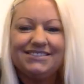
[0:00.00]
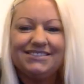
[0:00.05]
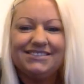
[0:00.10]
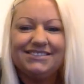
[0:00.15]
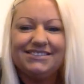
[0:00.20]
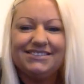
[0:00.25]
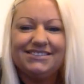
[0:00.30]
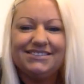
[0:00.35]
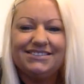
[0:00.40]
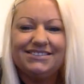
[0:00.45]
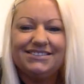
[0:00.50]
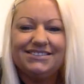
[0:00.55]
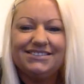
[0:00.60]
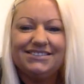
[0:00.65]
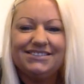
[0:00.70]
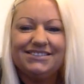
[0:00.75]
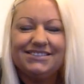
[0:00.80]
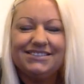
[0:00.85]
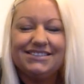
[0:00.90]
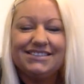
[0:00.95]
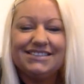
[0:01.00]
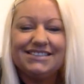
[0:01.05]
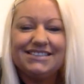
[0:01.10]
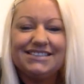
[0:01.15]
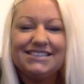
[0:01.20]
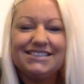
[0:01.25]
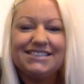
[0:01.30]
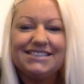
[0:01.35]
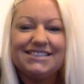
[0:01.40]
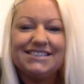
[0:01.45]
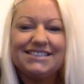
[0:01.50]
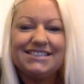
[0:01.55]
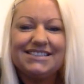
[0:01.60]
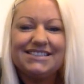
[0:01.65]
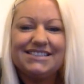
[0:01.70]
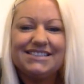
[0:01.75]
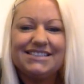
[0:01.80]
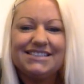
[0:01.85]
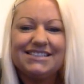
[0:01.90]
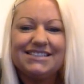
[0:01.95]

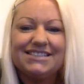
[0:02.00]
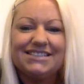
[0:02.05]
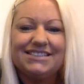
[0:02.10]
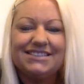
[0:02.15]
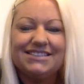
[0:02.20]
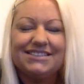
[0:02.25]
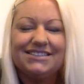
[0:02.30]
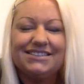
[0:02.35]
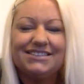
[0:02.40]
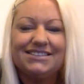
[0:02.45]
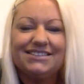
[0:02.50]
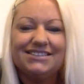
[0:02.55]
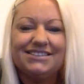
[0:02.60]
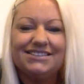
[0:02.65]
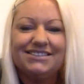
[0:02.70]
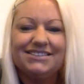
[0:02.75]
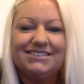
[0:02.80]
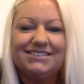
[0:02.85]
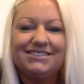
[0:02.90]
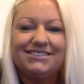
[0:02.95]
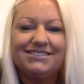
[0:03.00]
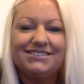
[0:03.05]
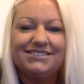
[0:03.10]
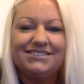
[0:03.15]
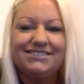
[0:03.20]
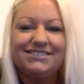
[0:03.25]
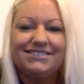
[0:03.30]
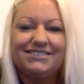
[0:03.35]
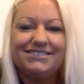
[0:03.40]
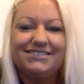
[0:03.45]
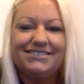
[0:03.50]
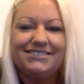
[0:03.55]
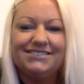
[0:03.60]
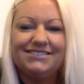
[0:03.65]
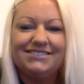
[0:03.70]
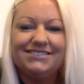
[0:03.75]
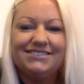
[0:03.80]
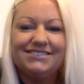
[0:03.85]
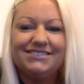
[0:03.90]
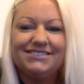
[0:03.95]

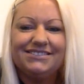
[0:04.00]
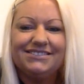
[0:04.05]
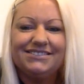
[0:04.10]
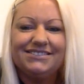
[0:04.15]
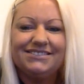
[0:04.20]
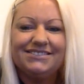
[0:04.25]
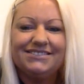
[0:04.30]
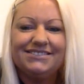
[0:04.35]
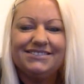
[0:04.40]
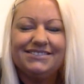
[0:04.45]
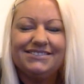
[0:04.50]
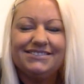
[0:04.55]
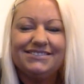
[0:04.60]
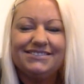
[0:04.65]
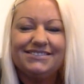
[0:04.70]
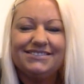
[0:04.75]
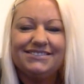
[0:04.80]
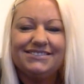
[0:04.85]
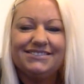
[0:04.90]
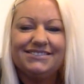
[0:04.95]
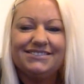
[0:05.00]
This person isn't speaking.